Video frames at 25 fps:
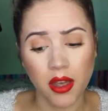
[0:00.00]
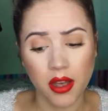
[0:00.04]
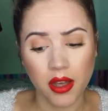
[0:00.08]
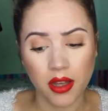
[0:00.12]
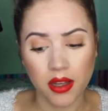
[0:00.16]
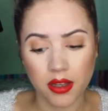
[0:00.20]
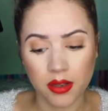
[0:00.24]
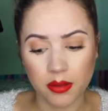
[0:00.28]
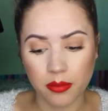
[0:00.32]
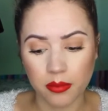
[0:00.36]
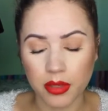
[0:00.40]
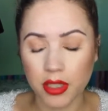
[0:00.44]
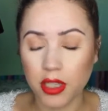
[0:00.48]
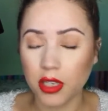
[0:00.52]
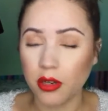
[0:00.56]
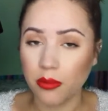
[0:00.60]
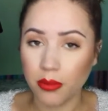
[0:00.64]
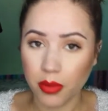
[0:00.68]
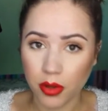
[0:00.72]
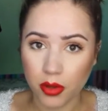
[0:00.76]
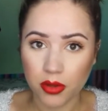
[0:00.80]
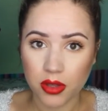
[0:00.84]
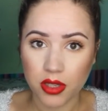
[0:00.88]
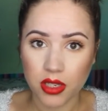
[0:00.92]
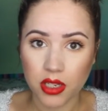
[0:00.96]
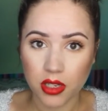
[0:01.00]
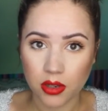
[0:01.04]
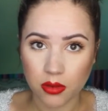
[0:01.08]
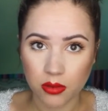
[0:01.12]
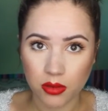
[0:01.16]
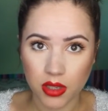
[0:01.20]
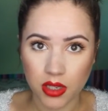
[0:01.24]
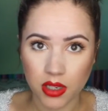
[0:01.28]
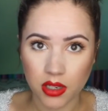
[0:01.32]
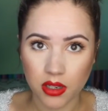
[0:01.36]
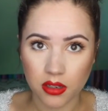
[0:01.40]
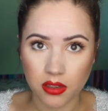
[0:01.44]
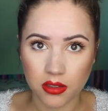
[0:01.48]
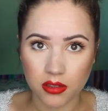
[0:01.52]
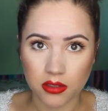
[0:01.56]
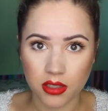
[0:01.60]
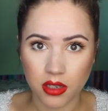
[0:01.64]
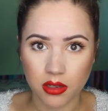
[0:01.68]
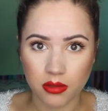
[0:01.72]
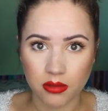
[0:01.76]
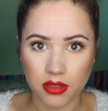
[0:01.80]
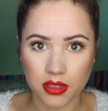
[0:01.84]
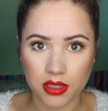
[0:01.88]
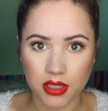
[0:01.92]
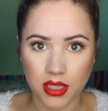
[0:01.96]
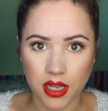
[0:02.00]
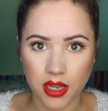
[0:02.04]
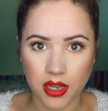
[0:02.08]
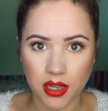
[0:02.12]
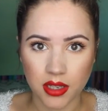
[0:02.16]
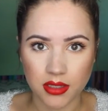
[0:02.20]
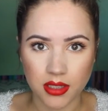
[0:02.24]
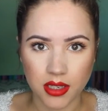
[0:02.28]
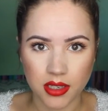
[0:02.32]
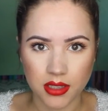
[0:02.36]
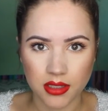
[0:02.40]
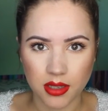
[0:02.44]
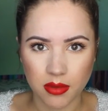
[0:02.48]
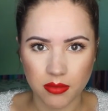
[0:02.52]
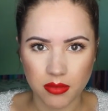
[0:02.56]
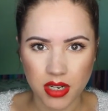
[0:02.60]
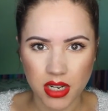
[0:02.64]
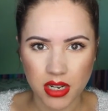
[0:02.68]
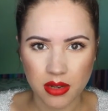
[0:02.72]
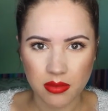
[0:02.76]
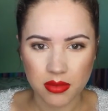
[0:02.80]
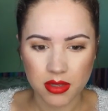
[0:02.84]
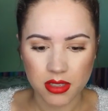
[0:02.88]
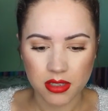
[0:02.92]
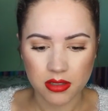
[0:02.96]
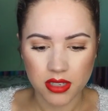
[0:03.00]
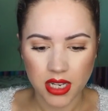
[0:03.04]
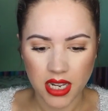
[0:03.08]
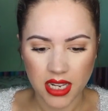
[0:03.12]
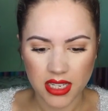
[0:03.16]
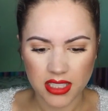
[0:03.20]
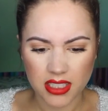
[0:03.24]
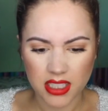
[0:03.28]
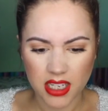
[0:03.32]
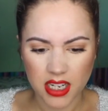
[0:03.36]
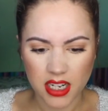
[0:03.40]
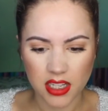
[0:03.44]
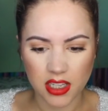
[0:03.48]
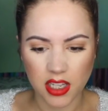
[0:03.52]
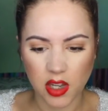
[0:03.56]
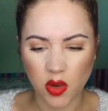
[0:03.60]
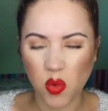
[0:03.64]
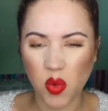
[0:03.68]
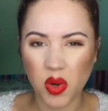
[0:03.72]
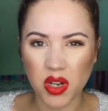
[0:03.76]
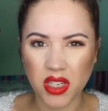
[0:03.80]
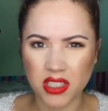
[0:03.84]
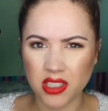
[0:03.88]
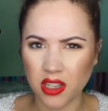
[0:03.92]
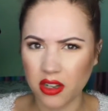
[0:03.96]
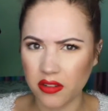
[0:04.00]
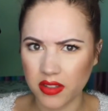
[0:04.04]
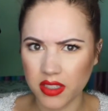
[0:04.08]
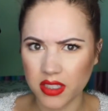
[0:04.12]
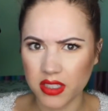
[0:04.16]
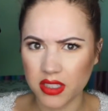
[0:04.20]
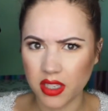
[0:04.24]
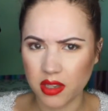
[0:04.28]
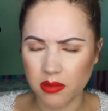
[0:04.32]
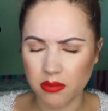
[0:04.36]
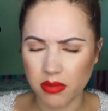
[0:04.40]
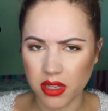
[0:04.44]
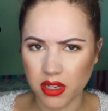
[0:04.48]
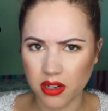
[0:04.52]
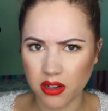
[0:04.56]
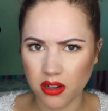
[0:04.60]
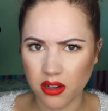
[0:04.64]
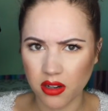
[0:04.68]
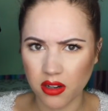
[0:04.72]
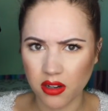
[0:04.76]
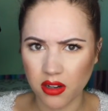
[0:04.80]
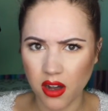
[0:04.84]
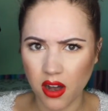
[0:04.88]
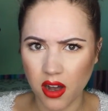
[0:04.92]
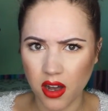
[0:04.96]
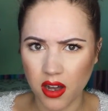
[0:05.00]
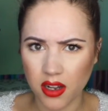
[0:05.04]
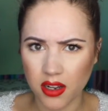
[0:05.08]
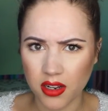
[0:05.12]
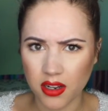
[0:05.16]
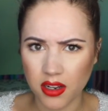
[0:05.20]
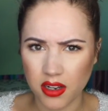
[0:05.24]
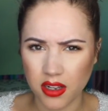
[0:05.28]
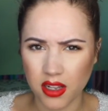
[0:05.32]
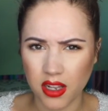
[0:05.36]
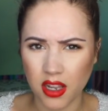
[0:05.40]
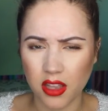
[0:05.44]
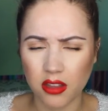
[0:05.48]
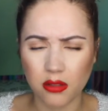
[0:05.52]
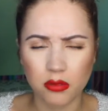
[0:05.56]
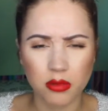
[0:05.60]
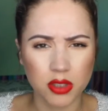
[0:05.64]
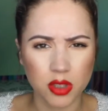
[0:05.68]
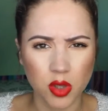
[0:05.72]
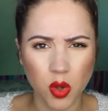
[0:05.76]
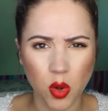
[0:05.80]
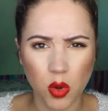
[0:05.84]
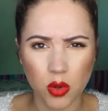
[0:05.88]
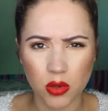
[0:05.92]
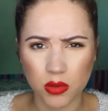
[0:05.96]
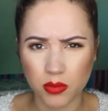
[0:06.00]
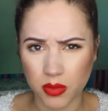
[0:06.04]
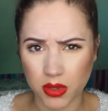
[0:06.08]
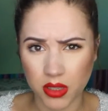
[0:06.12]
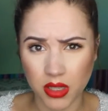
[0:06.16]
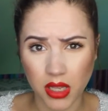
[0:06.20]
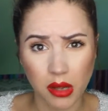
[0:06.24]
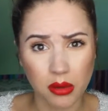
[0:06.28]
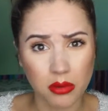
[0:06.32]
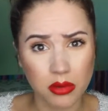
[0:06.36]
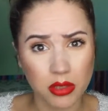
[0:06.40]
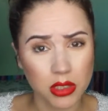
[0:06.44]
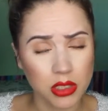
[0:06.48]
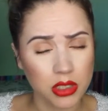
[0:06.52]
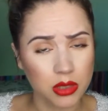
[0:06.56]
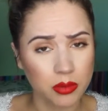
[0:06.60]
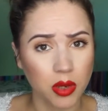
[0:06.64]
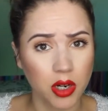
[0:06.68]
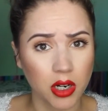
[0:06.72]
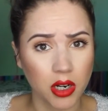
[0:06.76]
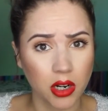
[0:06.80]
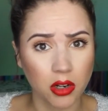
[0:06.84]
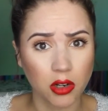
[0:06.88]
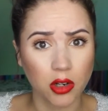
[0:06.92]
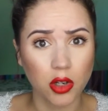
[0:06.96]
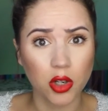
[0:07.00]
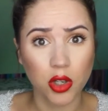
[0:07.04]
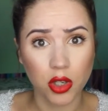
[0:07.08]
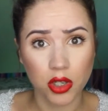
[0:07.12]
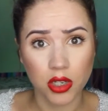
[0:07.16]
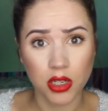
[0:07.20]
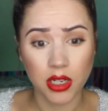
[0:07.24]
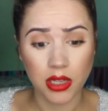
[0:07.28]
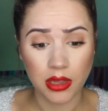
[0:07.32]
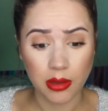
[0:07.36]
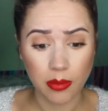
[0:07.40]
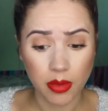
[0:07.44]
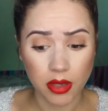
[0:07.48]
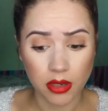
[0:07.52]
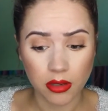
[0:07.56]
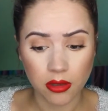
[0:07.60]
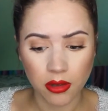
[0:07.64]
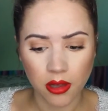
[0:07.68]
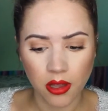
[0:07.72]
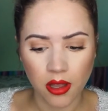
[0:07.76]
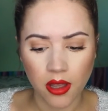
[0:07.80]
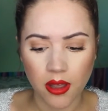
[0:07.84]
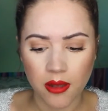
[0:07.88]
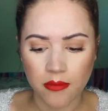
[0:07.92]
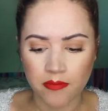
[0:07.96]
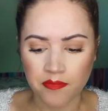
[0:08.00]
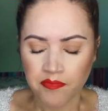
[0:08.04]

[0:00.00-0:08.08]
Um, but they're both equally good, so I would say, because like sometimes you taste it and like one is obviously better hot and the other one's cold, but that one's spot on good in the middle.